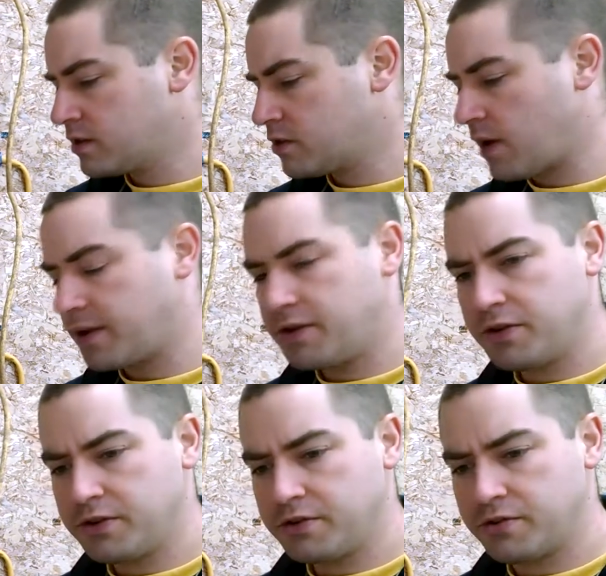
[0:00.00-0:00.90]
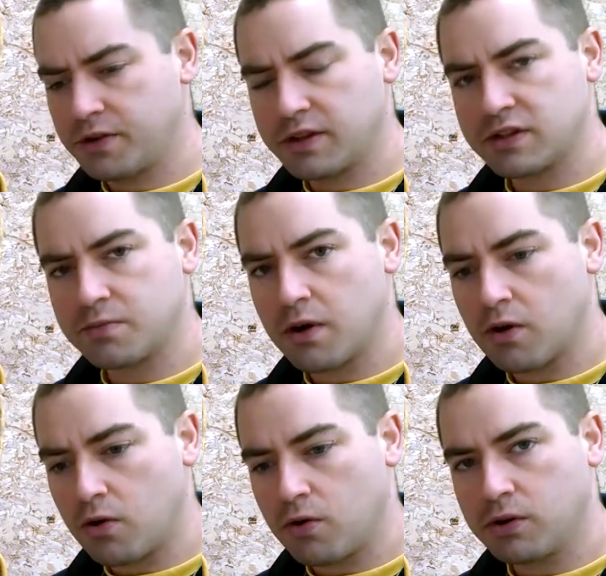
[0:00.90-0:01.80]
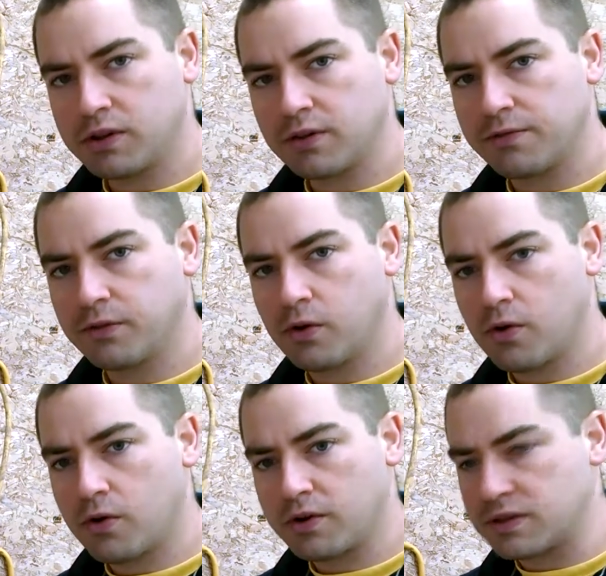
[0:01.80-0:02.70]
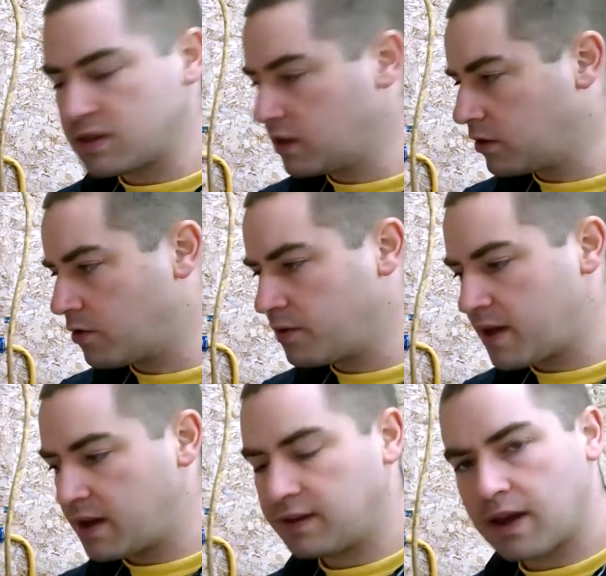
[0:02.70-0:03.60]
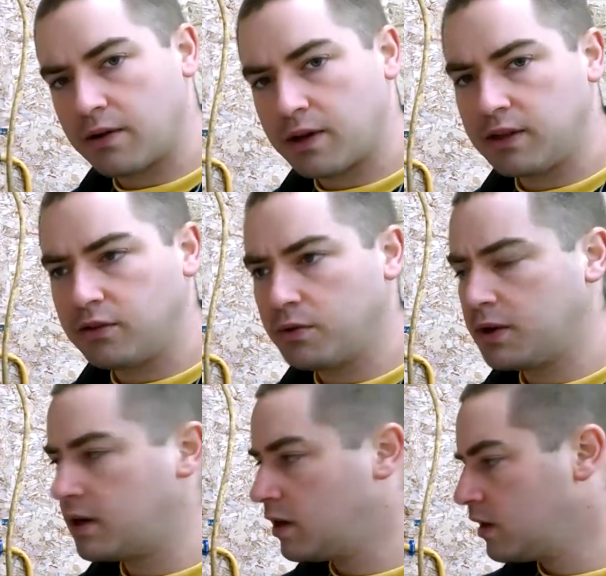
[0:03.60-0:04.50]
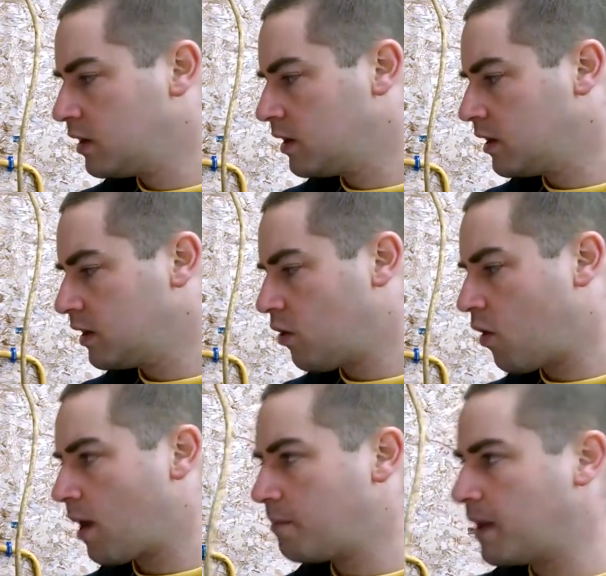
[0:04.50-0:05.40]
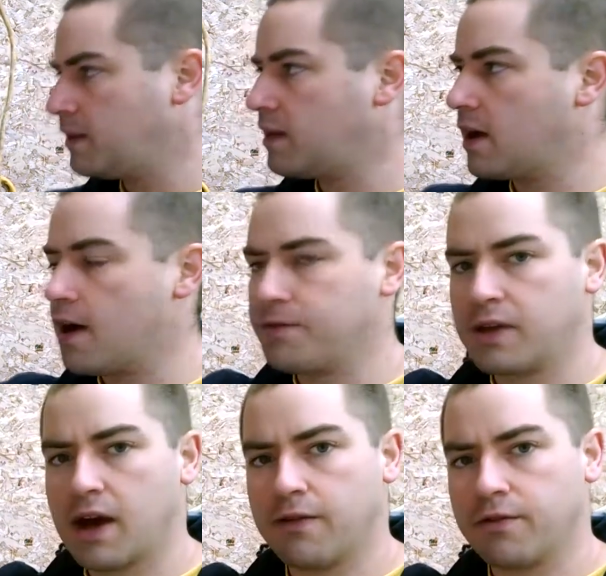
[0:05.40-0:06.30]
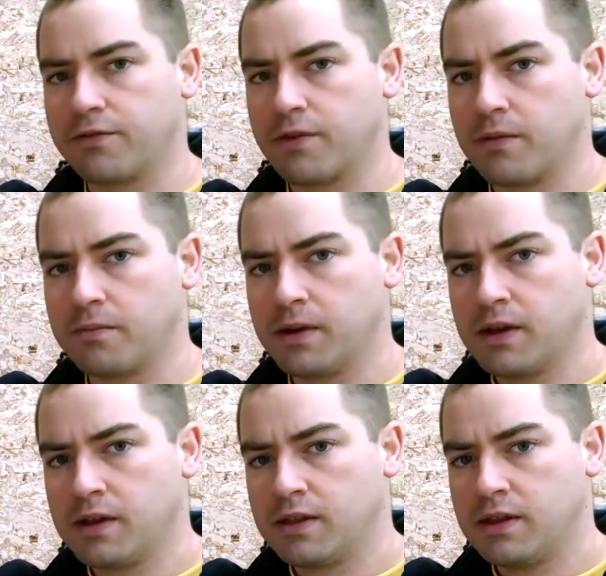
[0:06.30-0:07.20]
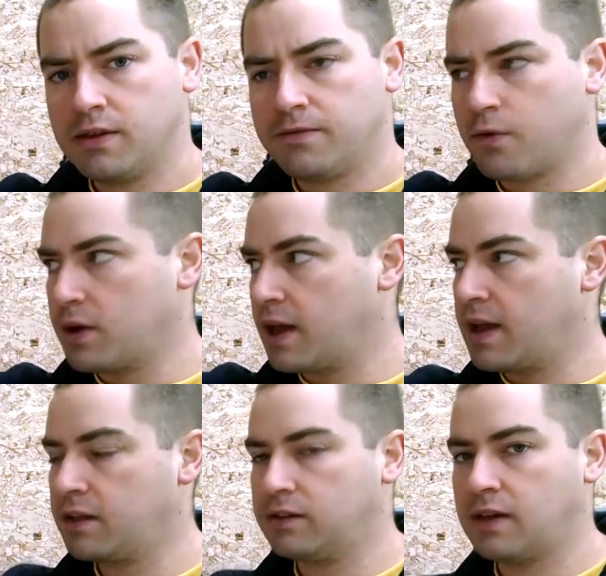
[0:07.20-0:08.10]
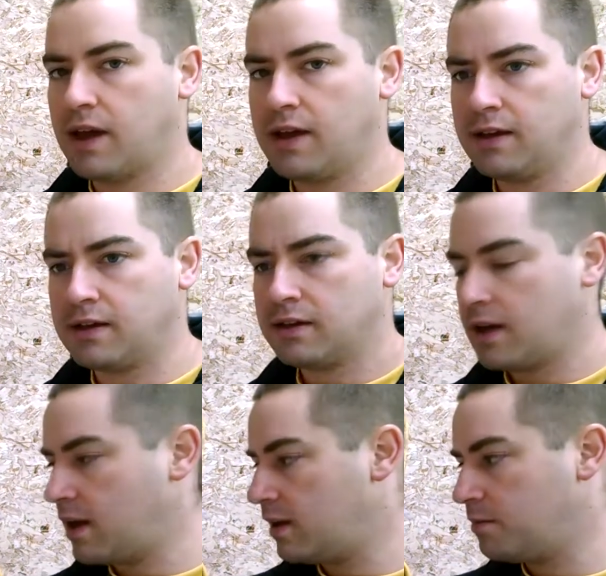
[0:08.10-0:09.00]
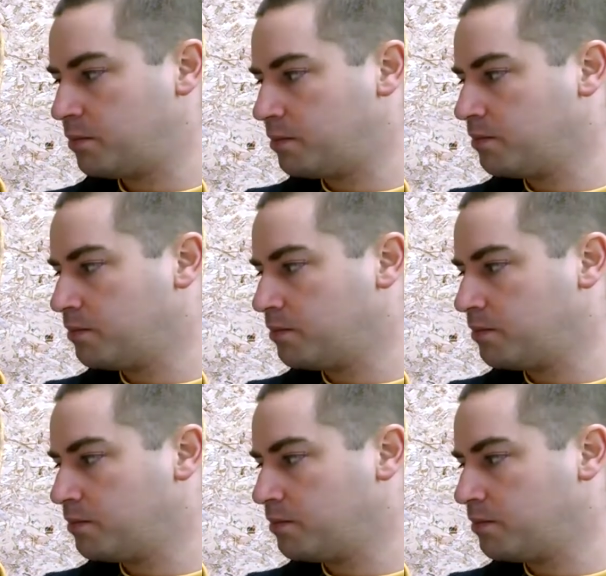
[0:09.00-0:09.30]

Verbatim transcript: So I could drill a small hole in the floor and silicone that down into it. Uh, or I might take off the cover from the 40 gallon tank and